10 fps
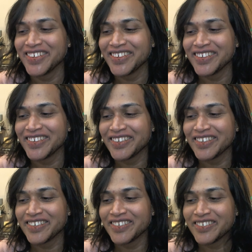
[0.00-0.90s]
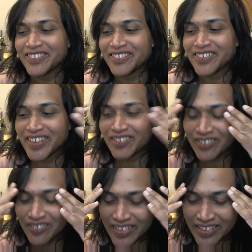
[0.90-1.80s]
Oh, I
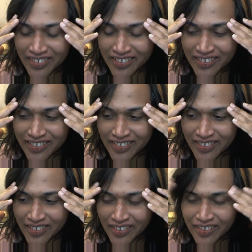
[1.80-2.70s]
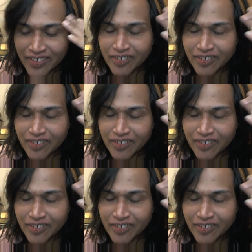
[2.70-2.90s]
was reading this thing.